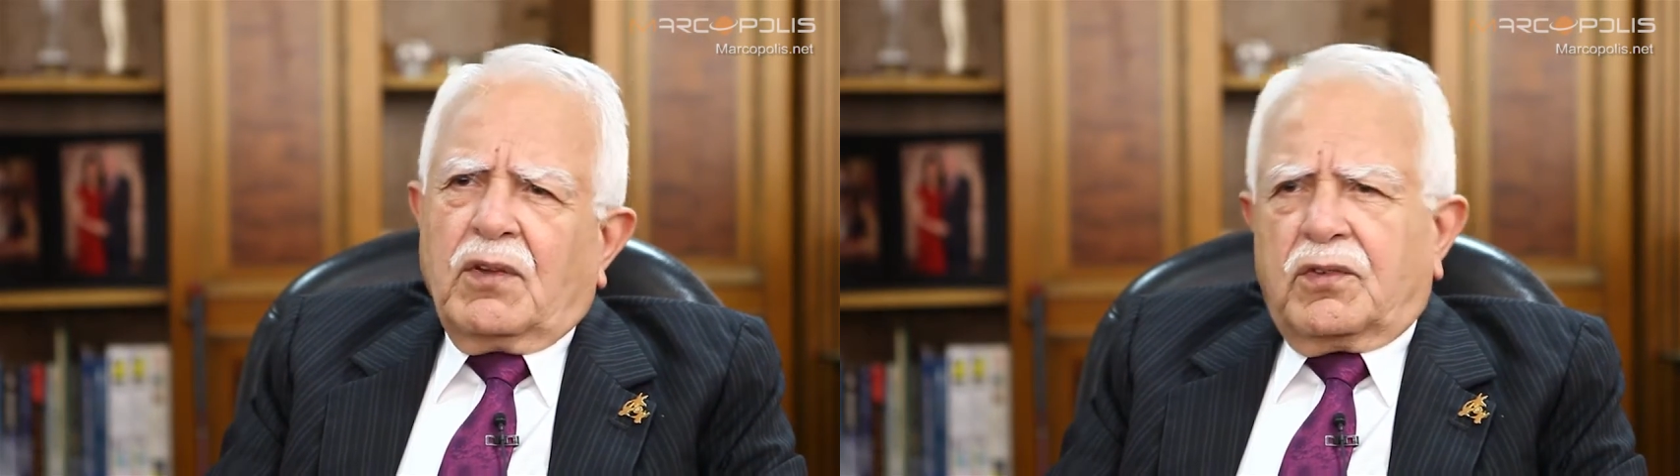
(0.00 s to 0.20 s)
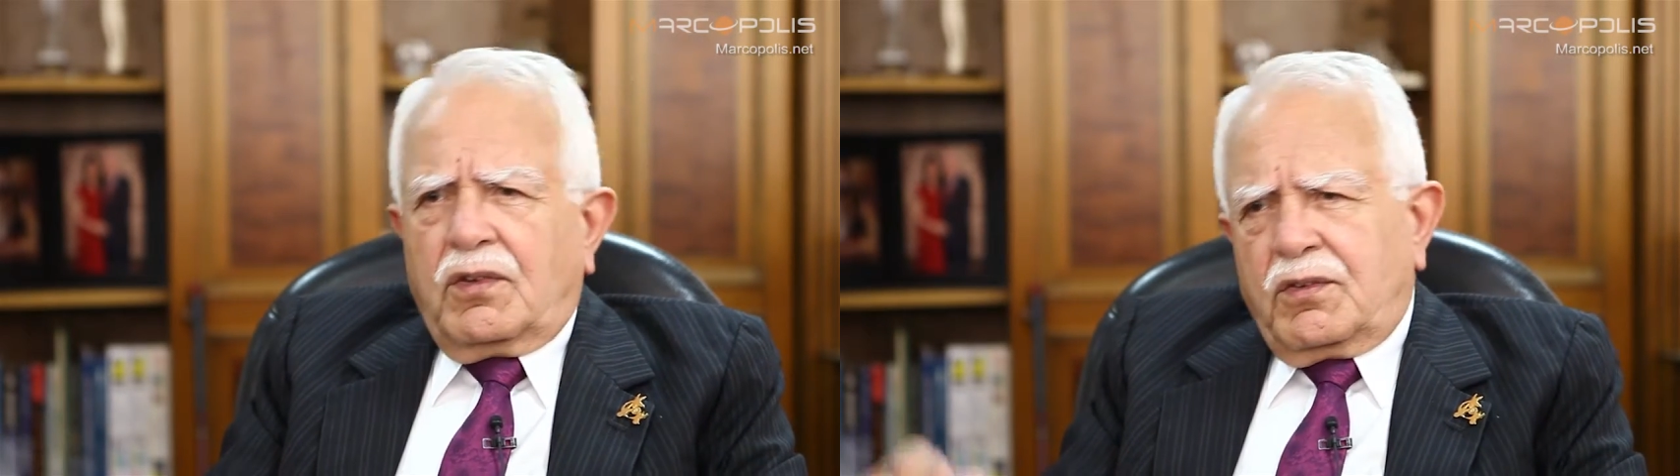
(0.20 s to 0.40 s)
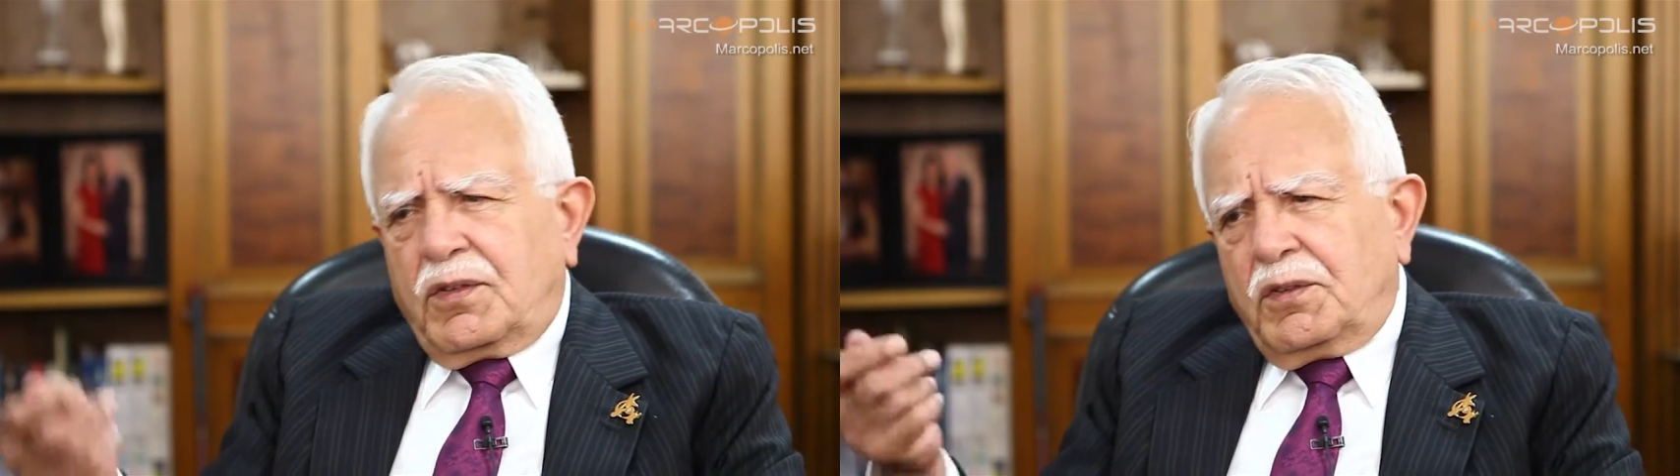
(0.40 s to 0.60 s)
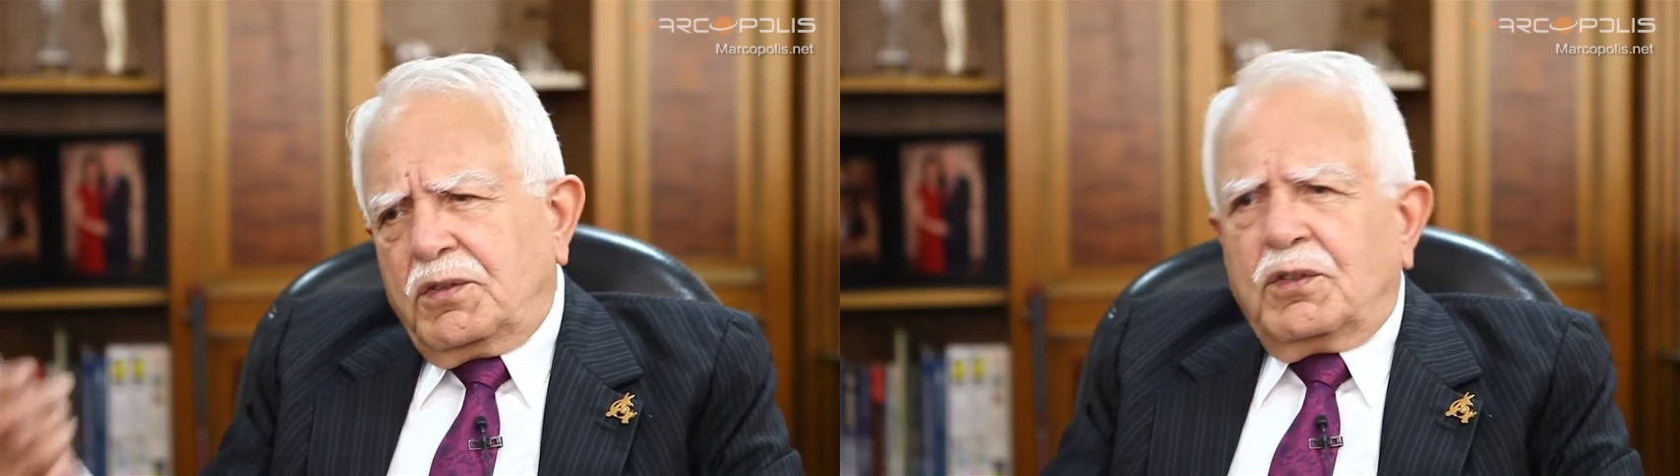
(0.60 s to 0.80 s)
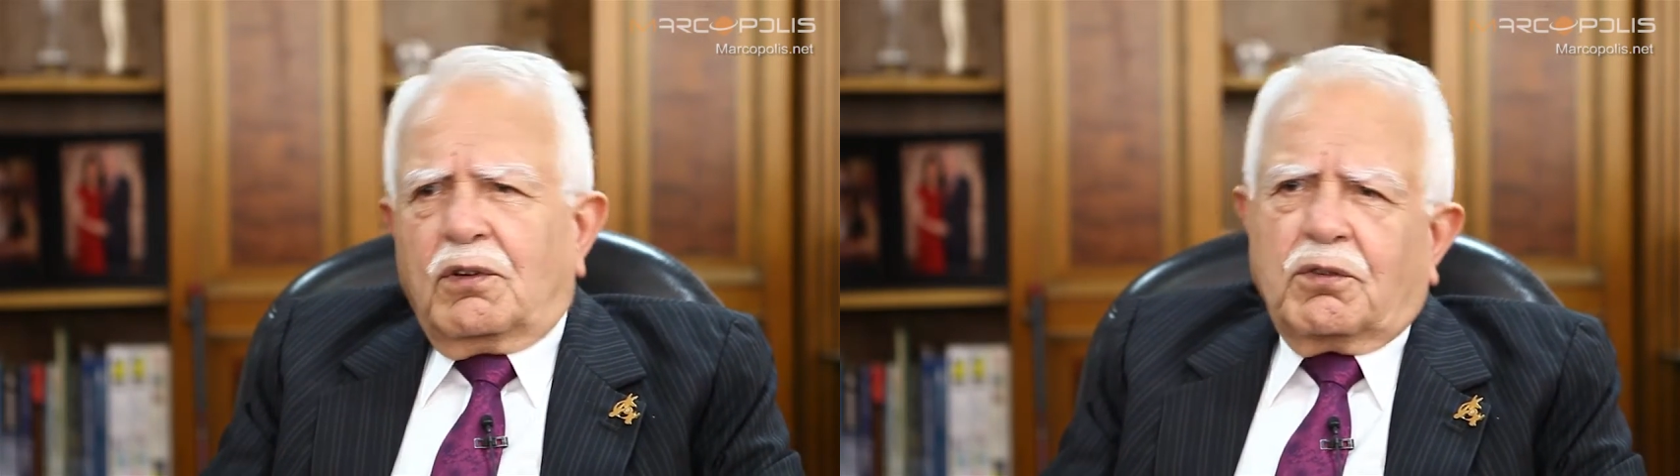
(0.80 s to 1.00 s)
Since this
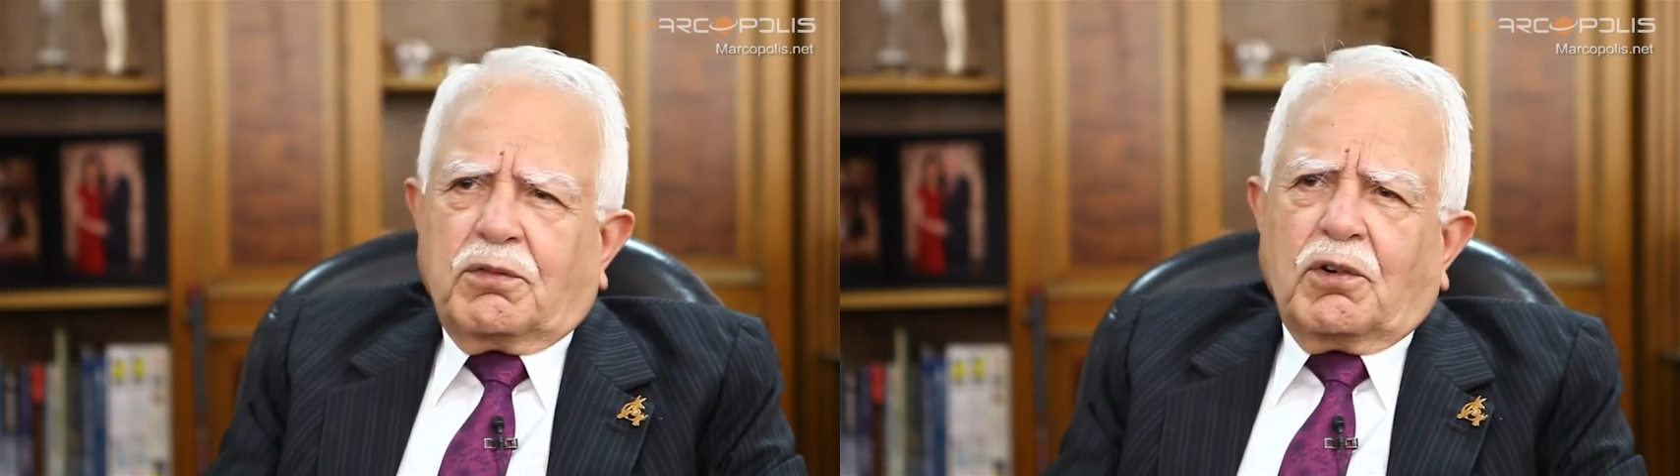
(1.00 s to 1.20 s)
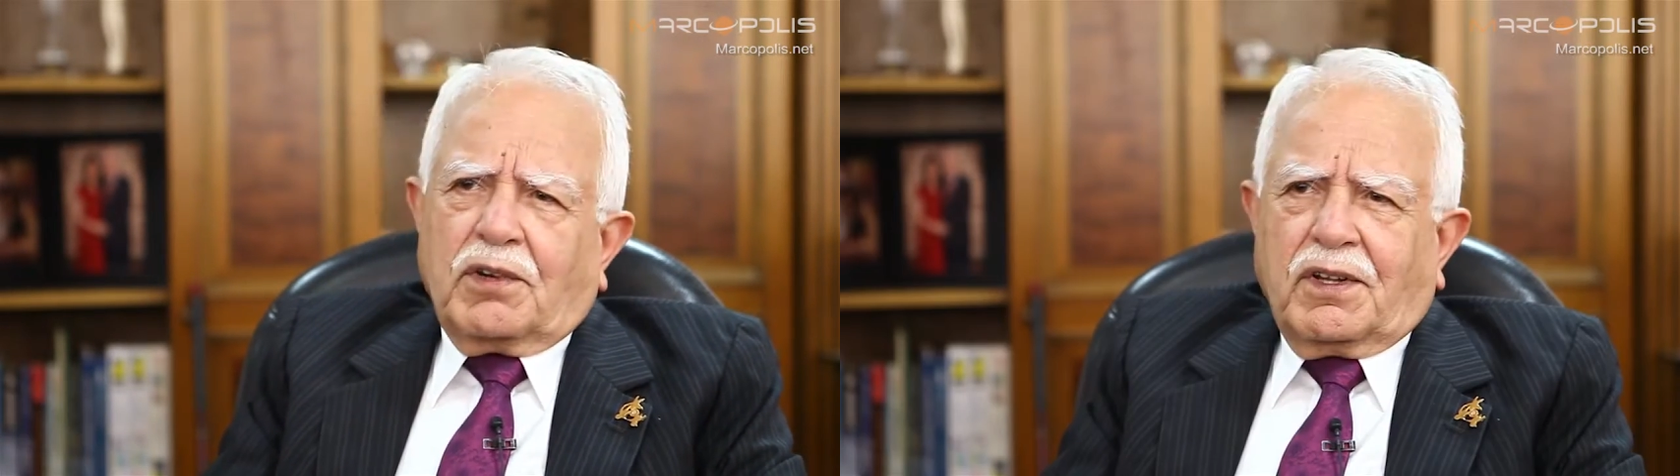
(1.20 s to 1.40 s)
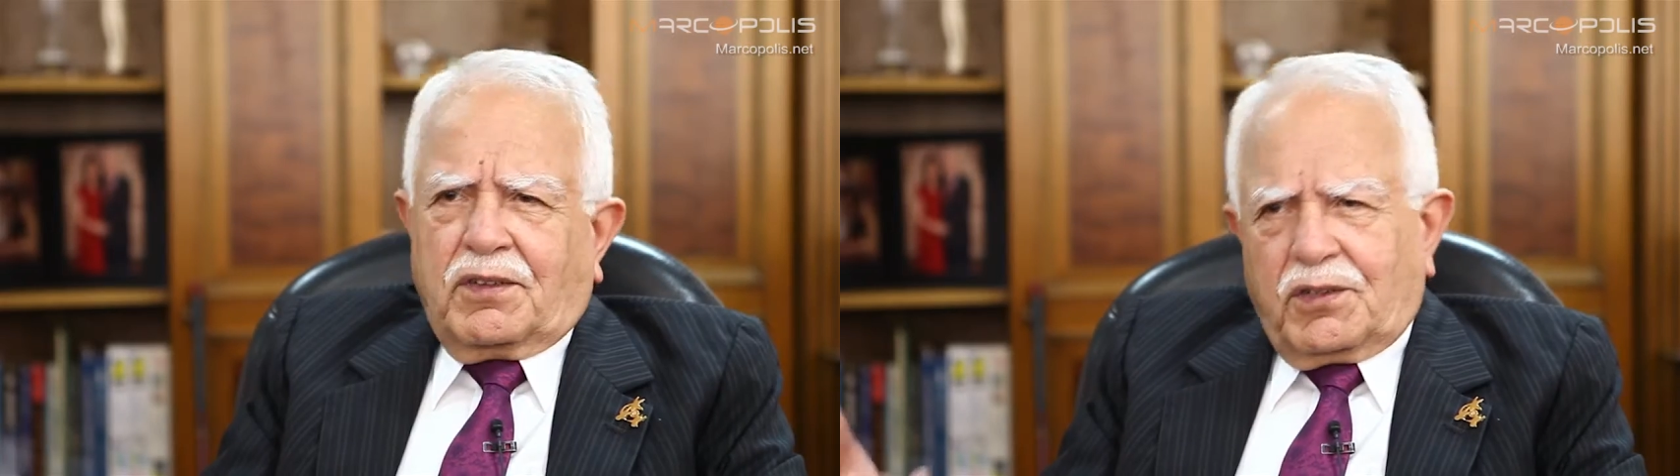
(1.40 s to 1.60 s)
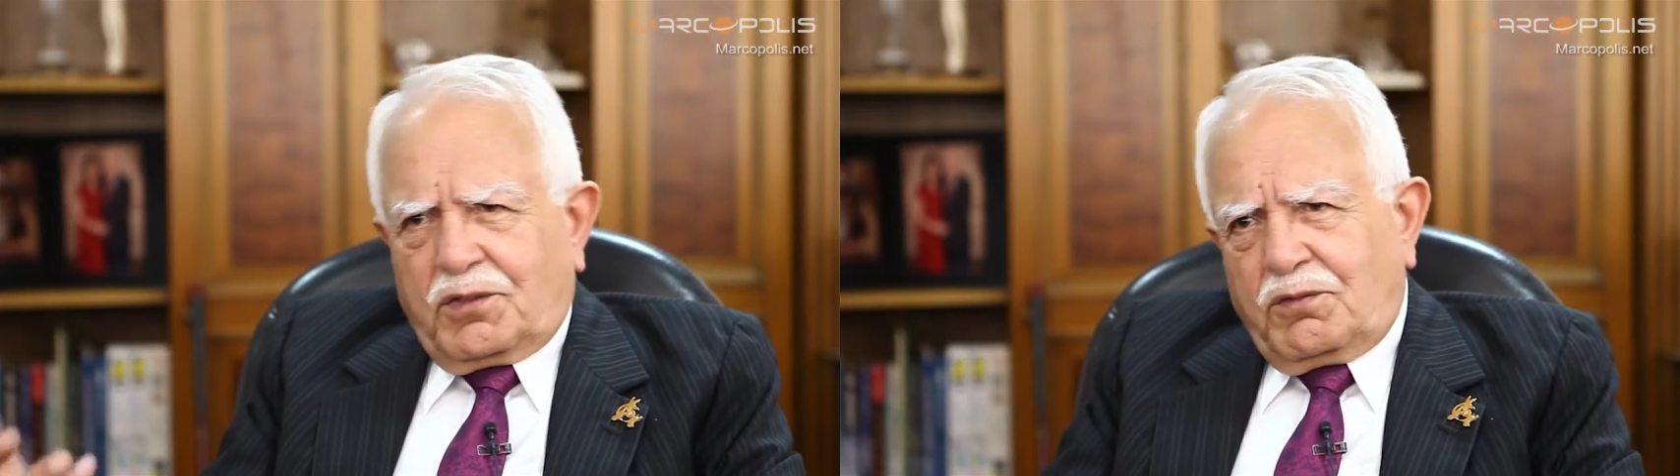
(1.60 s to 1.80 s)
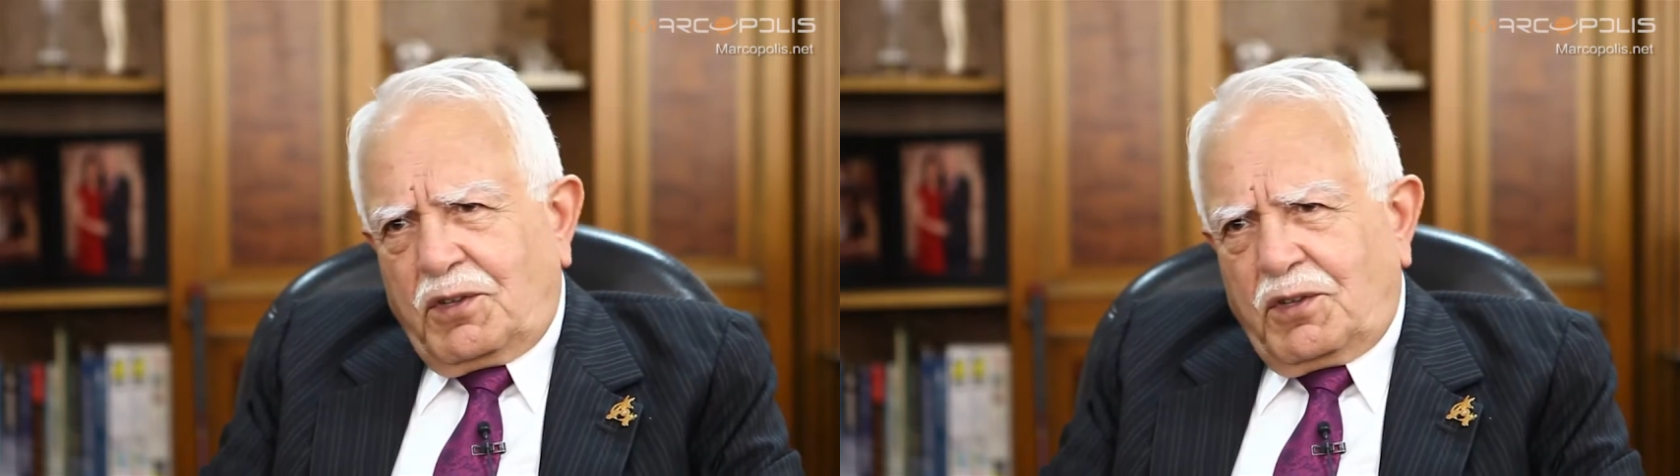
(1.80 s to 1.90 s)
is our forte, this,